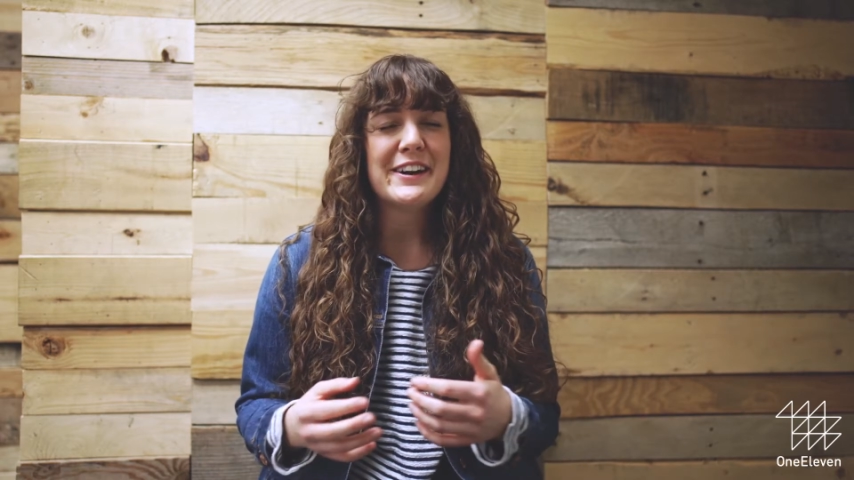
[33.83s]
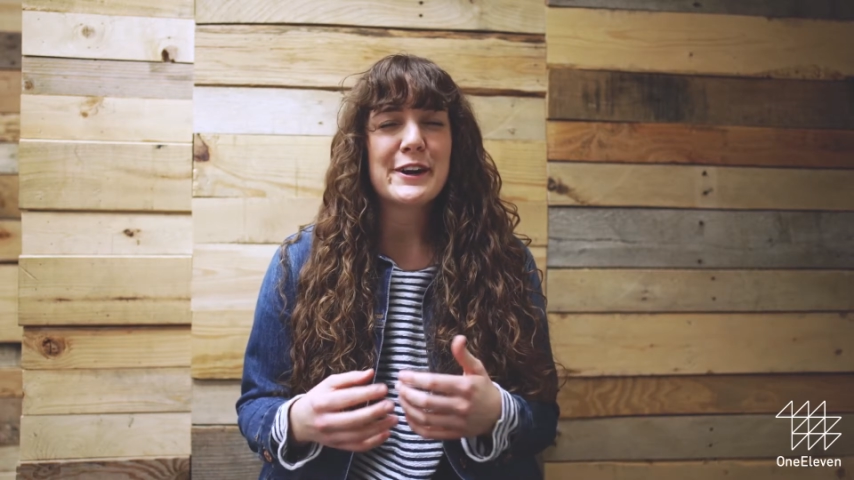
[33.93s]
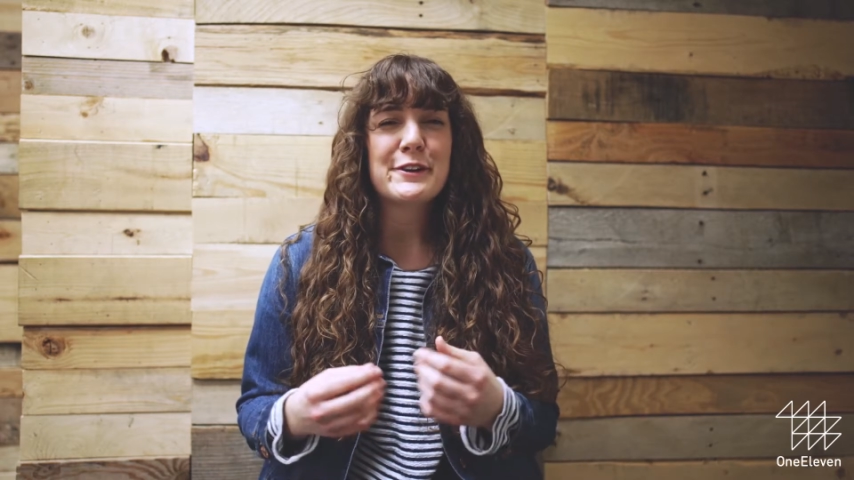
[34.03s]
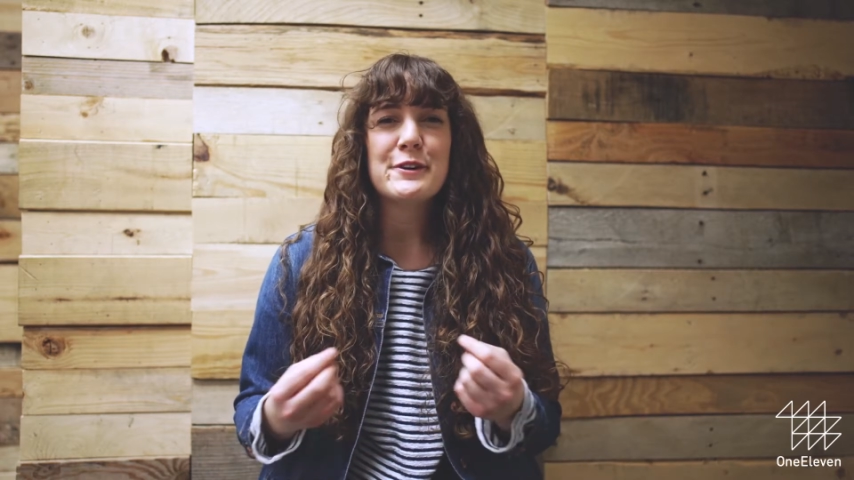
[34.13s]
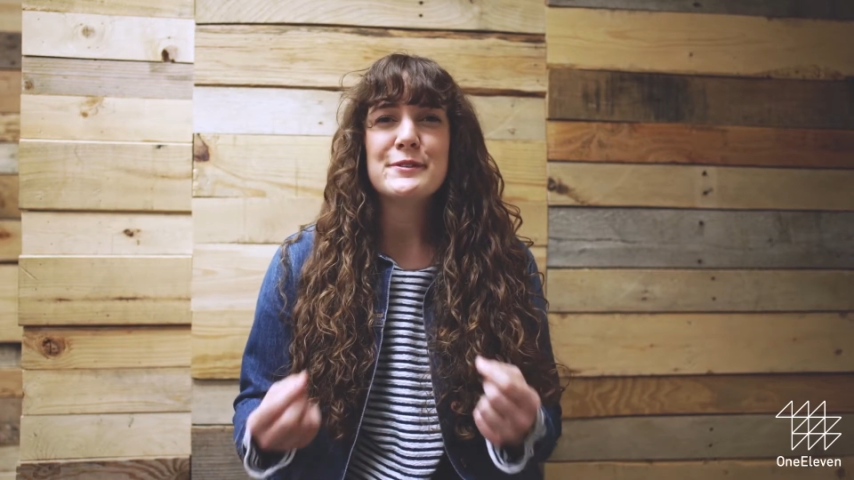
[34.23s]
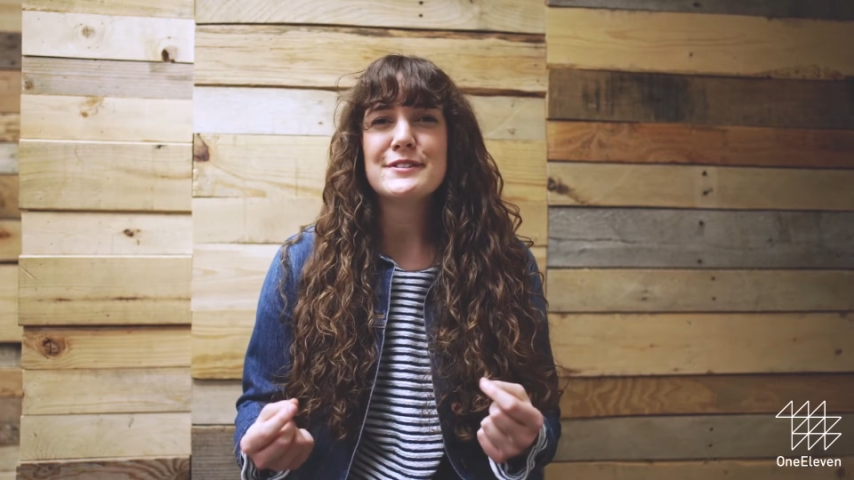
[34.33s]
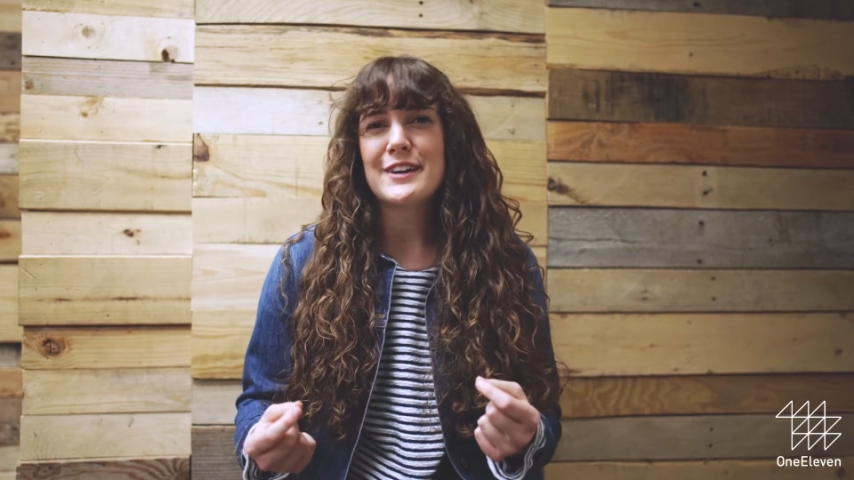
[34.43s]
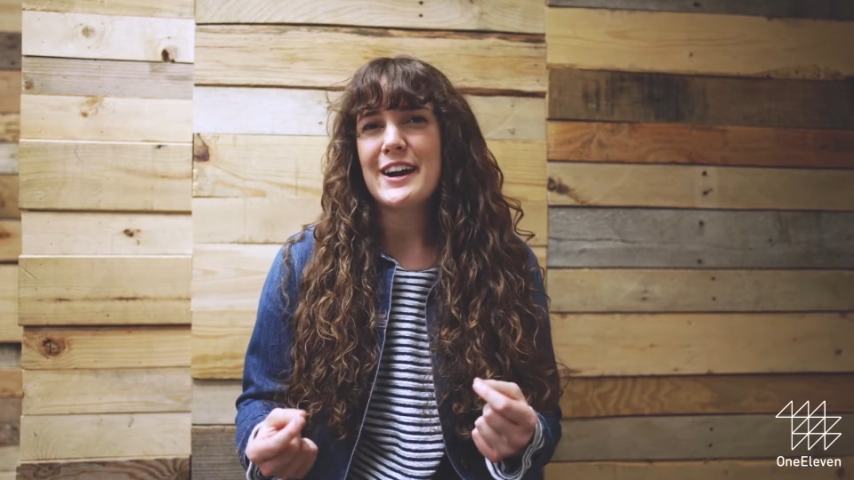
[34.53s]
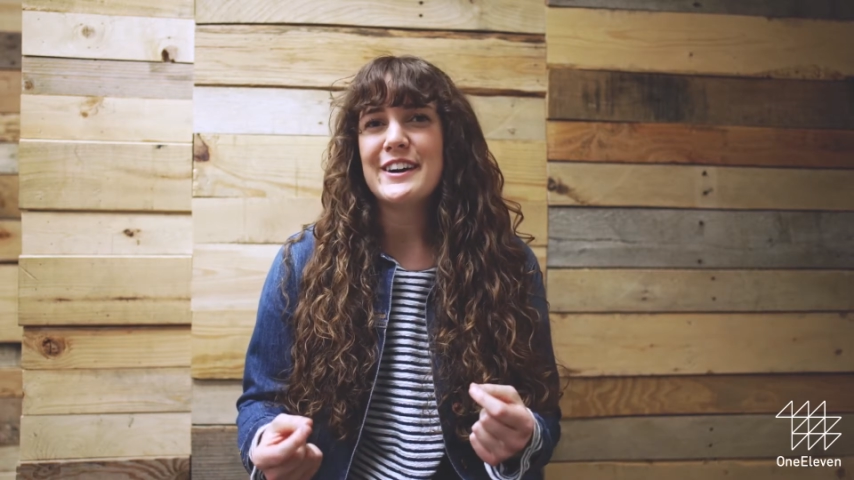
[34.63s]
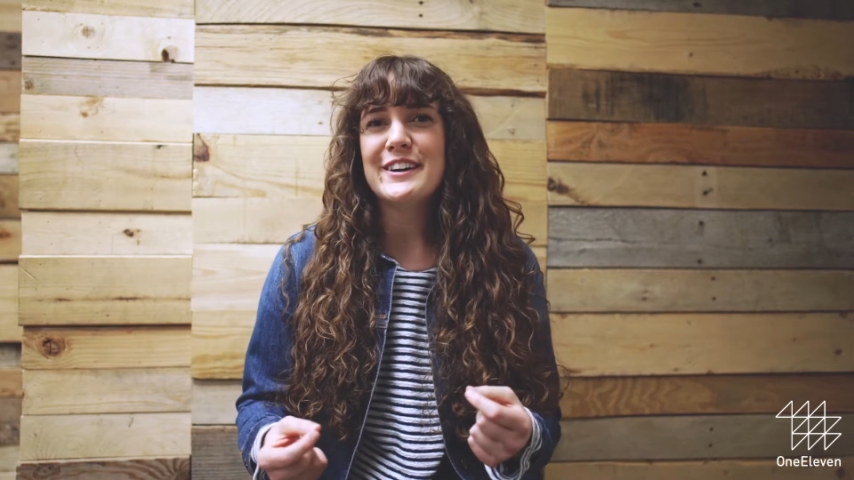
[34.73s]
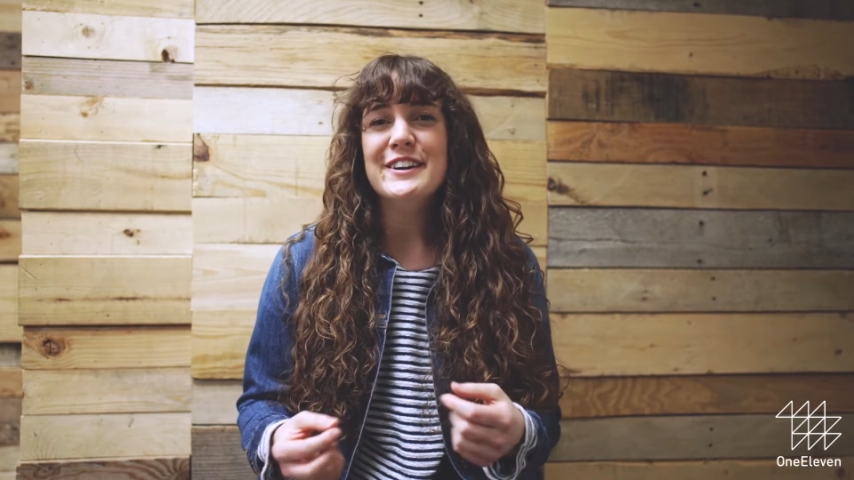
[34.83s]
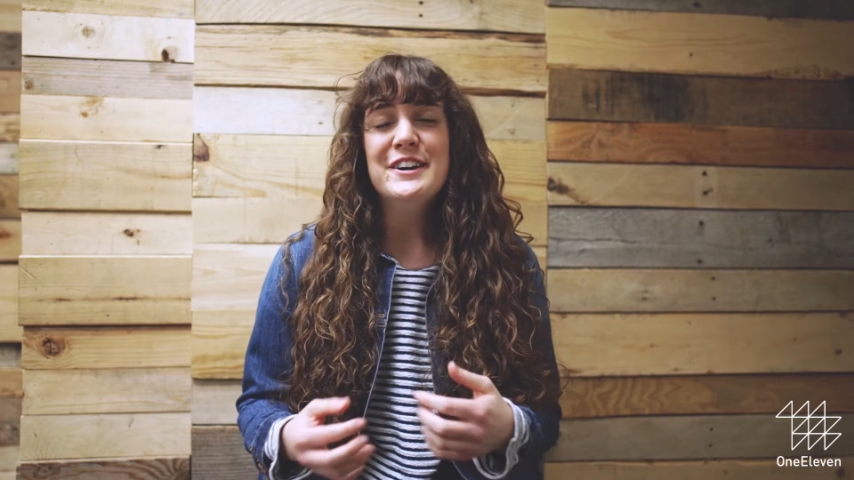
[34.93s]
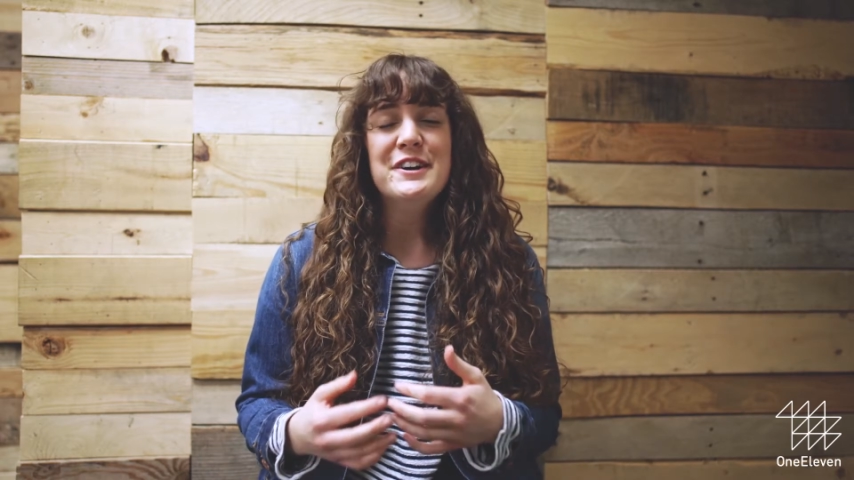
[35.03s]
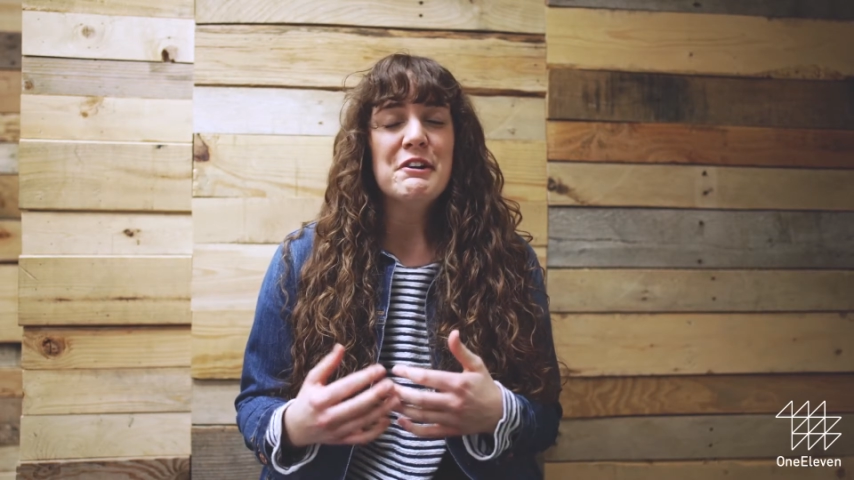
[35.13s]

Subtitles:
I had no desire